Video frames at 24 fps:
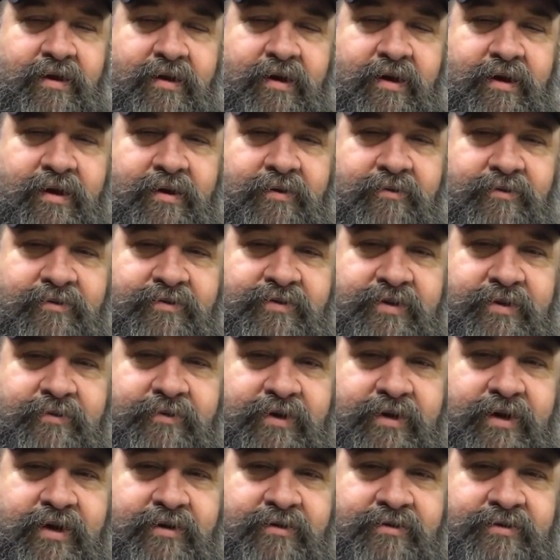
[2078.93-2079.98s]
yeah, we'll see
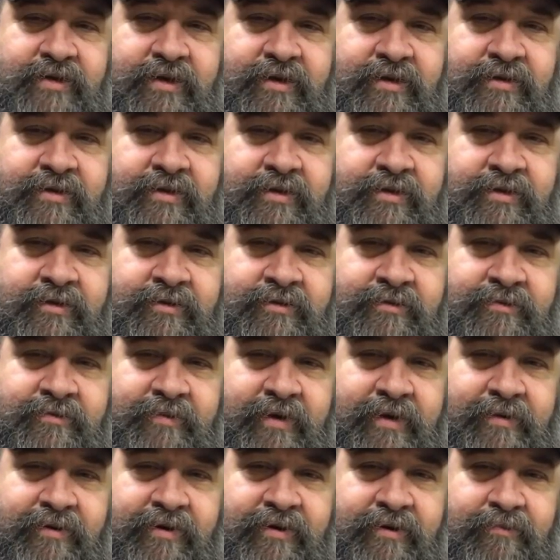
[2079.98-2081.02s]
what goes there too.
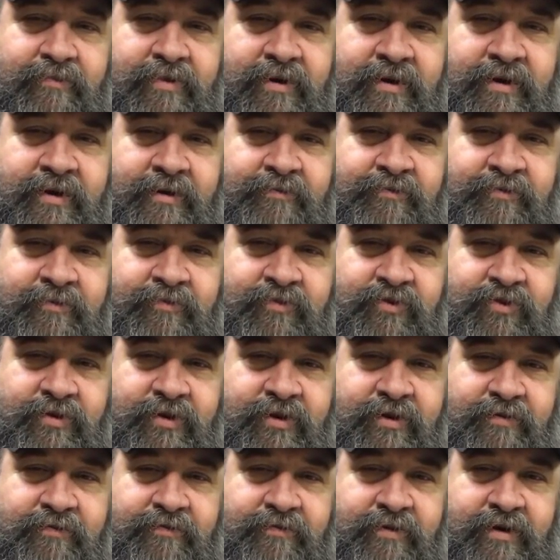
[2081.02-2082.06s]
Maybe I'll bring up some
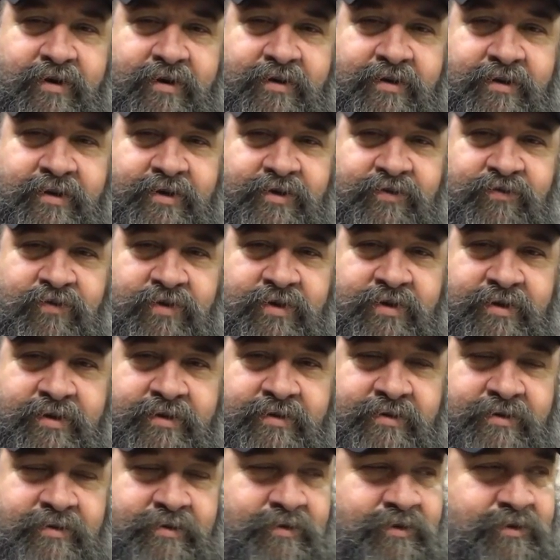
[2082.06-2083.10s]
stuff that I think's funny
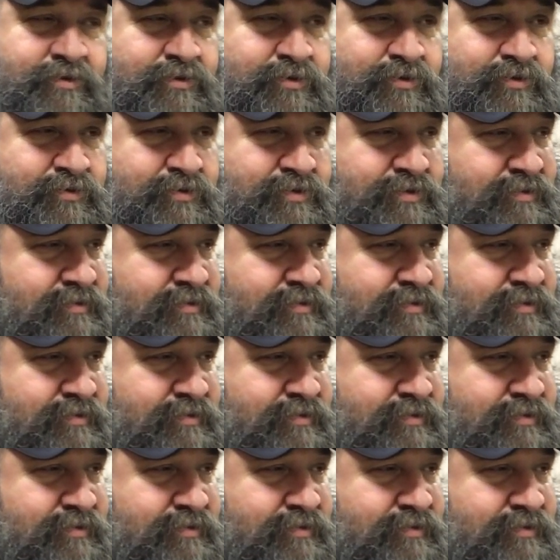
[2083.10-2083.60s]
in the news